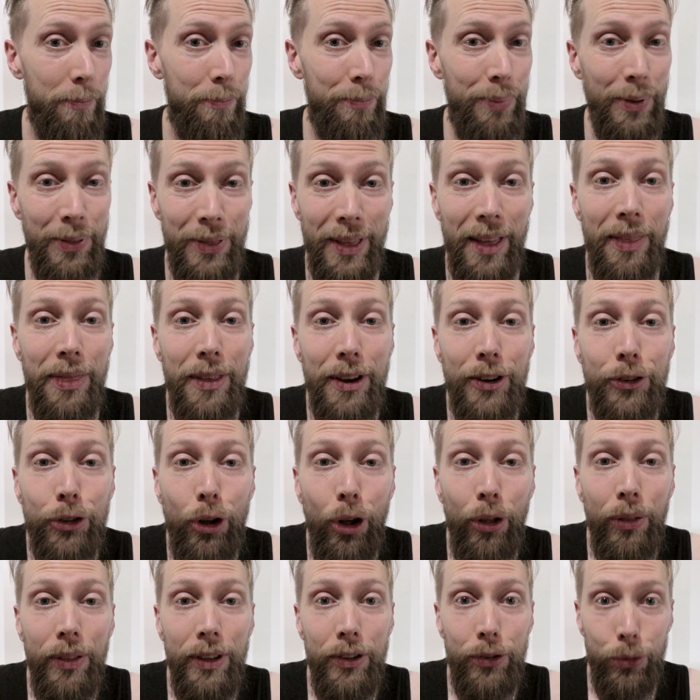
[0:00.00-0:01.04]
But then there's
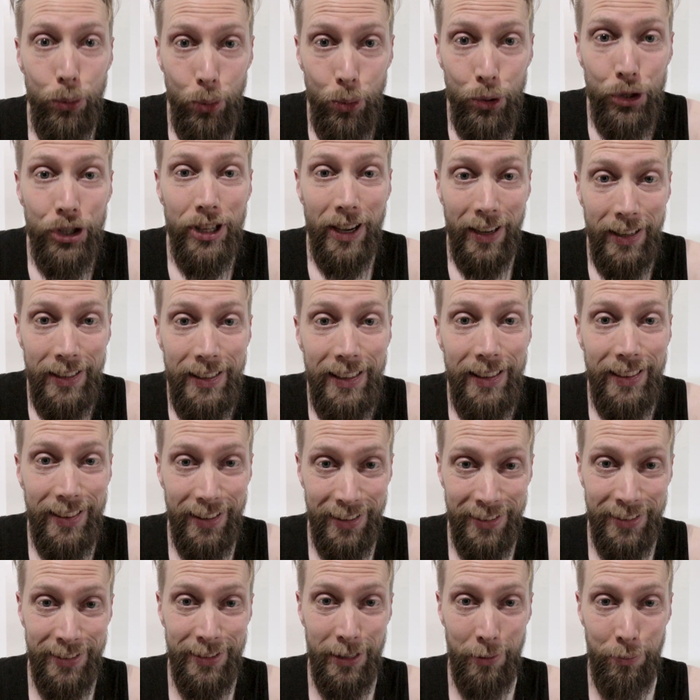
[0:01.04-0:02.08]
all these ooh shiny
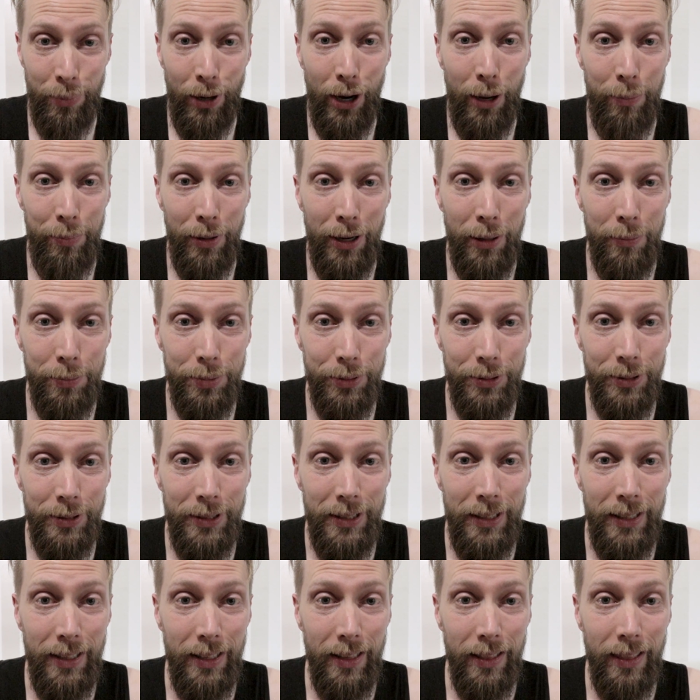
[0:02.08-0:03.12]
things that pop up,
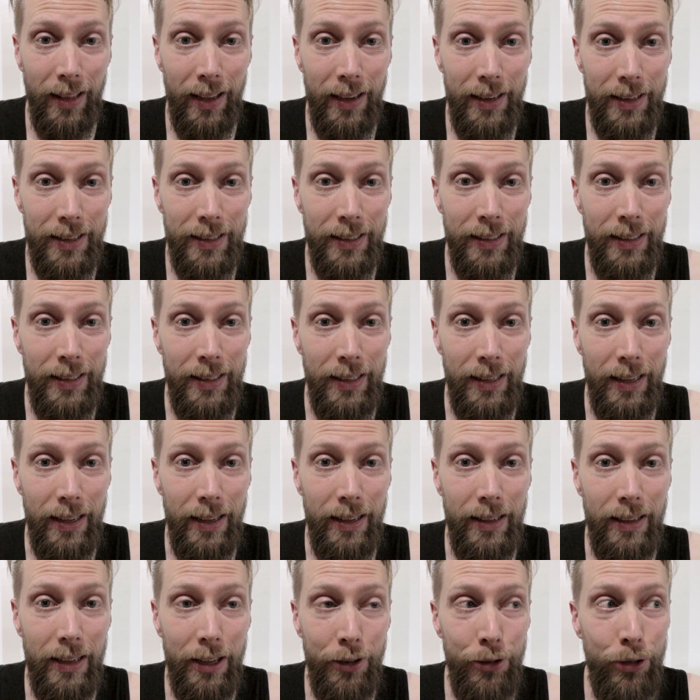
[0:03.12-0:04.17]
like
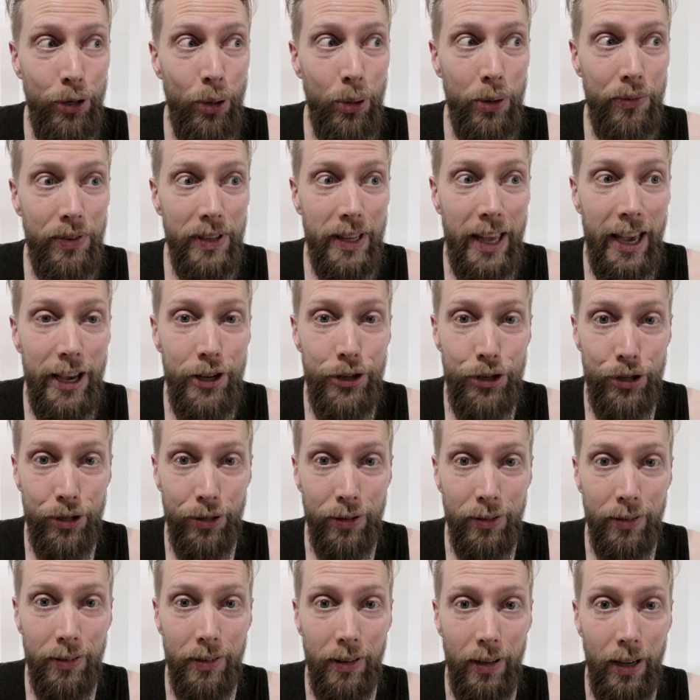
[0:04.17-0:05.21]
a
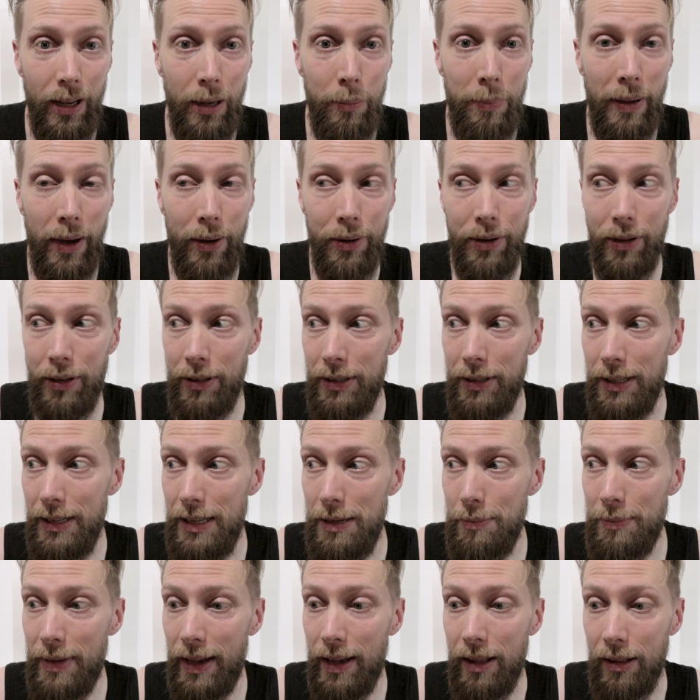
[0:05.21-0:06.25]
notification about an
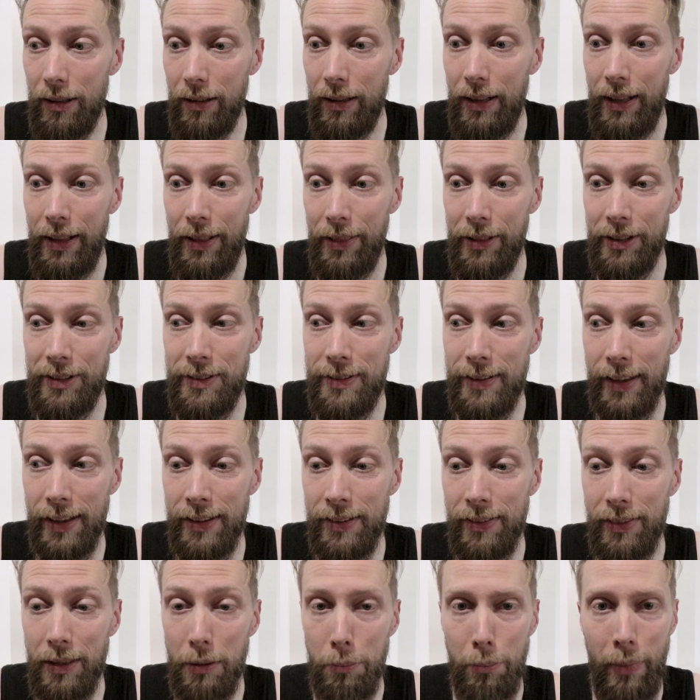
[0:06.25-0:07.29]
email that says
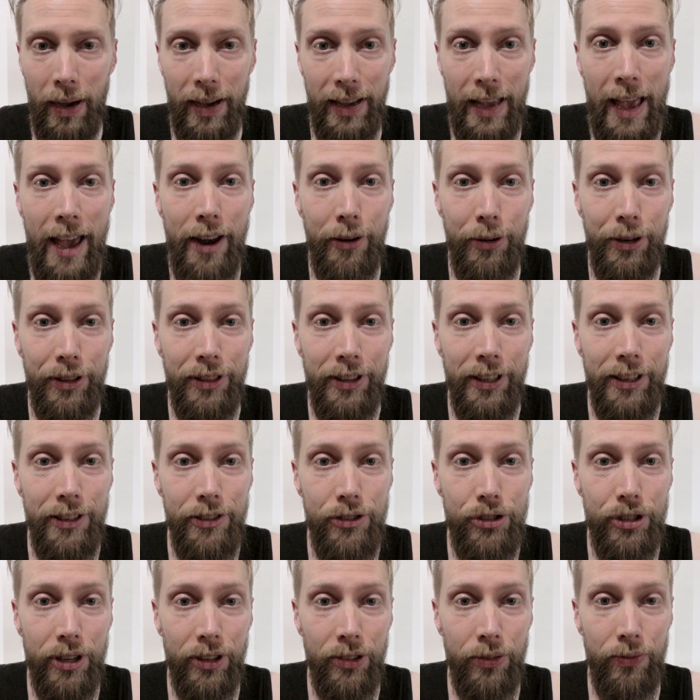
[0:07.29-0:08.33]
that
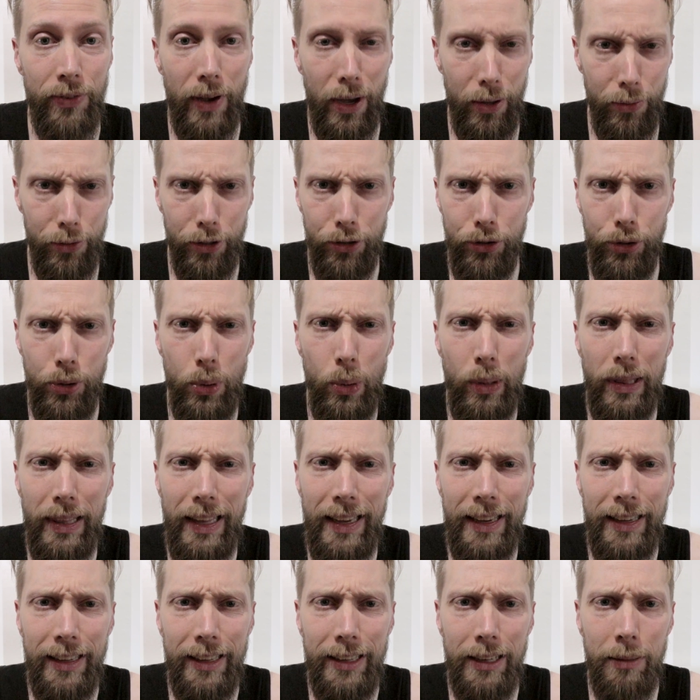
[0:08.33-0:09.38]
MyHeritage has found a new
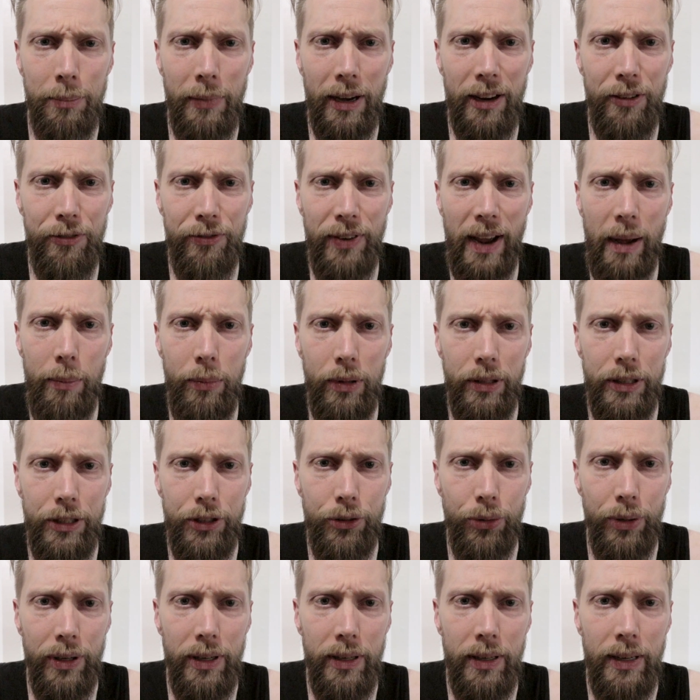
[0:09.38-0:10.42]
link in my family
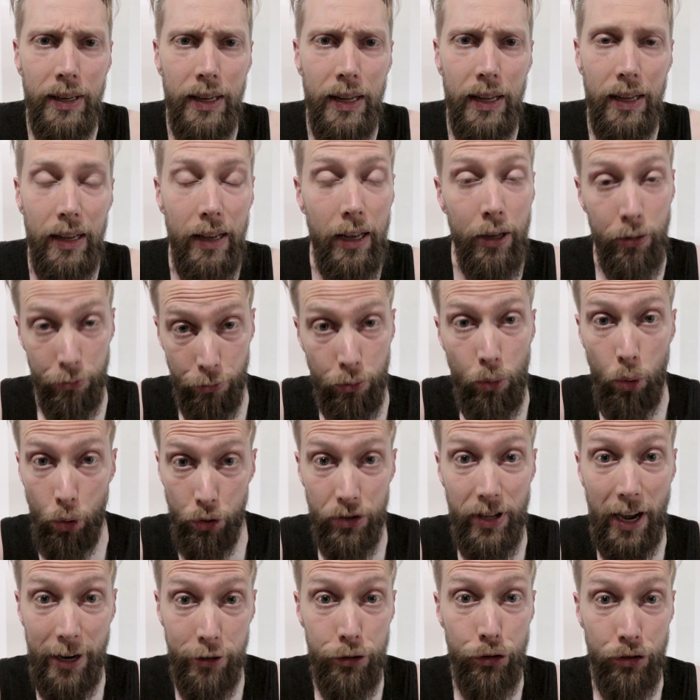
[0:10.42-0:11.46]
tree. And of course,
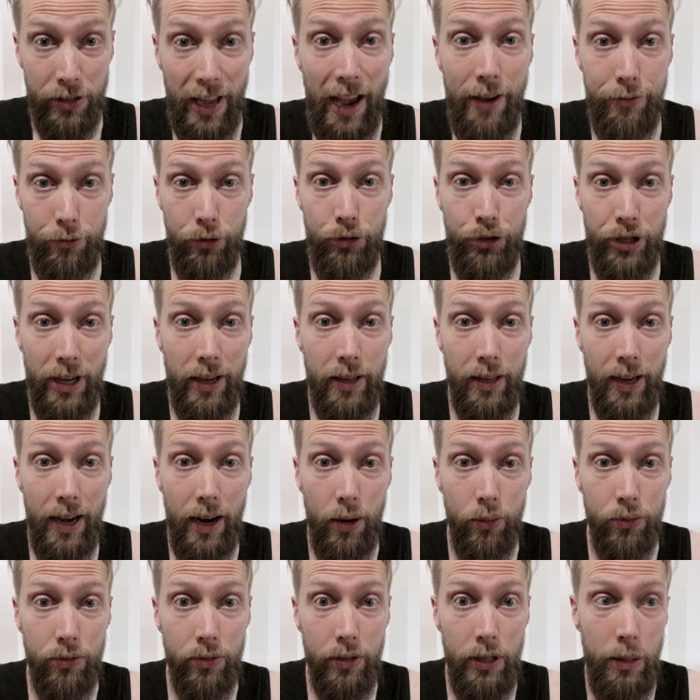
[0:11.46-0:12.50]
I just have to check it
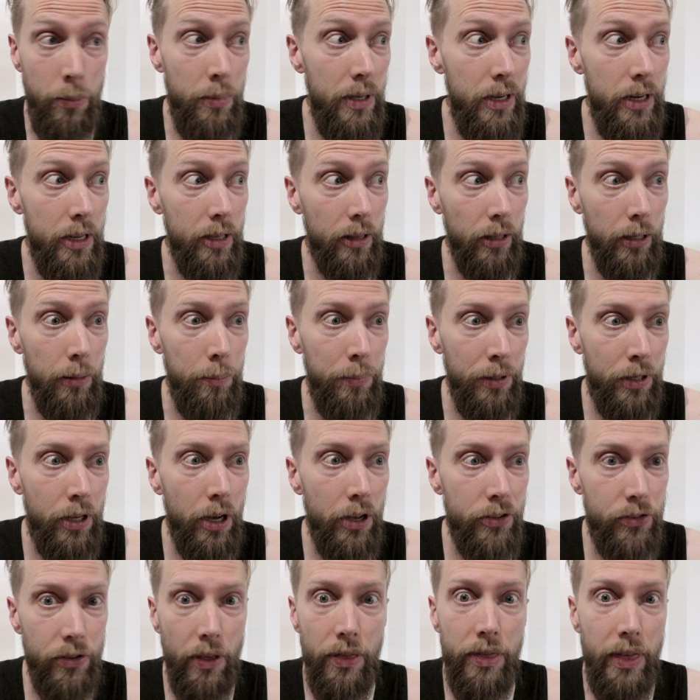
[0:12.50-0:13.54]
out immediately
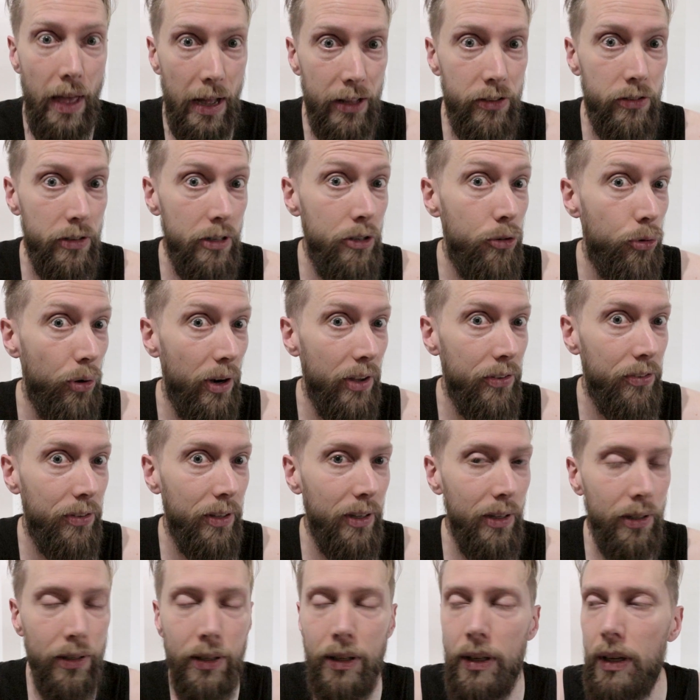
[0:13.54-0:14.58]
because that's
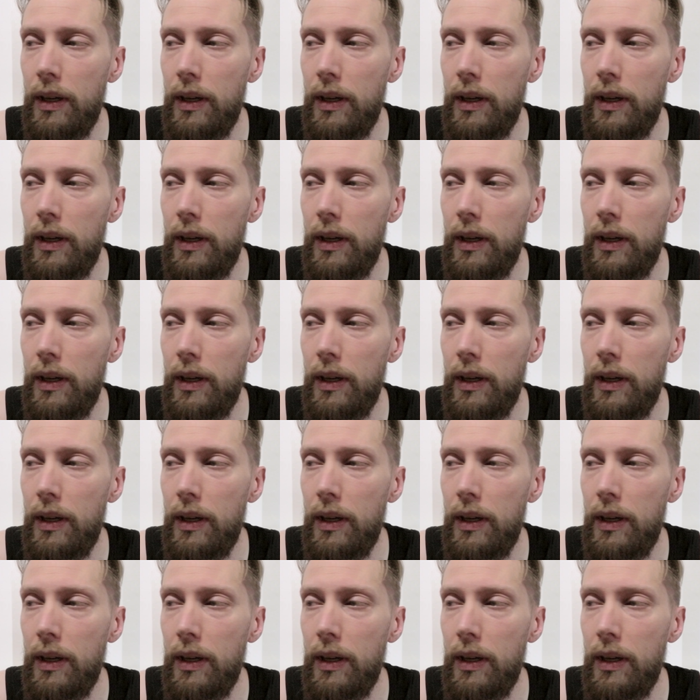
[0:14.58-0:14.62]
interesting.